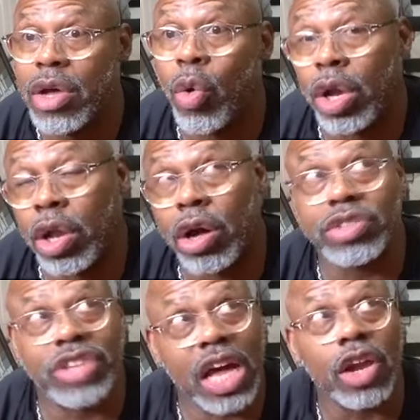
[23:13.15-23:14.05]
or
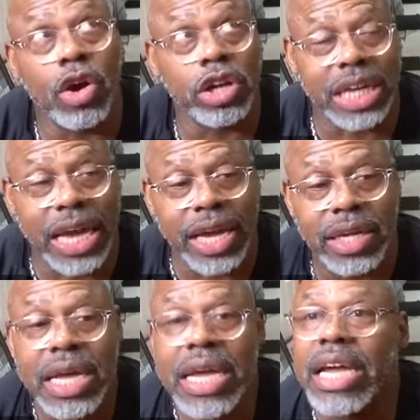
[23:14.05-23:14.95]
say a large egg,
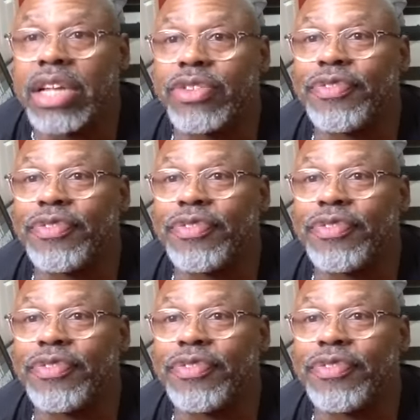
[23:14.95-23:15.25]
is